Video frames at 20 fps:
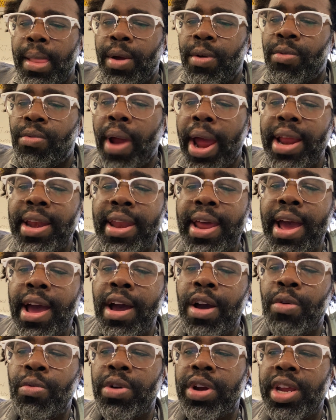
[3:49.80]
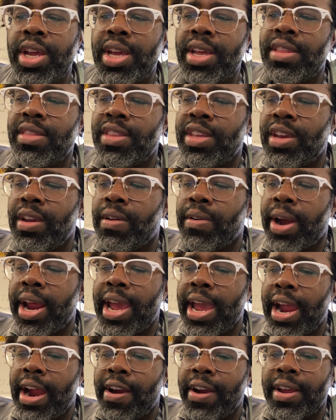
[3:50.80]
Right now, we're in the
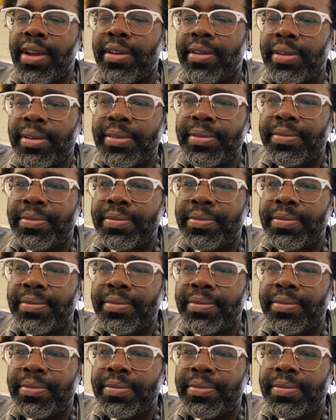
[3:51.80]
gray area.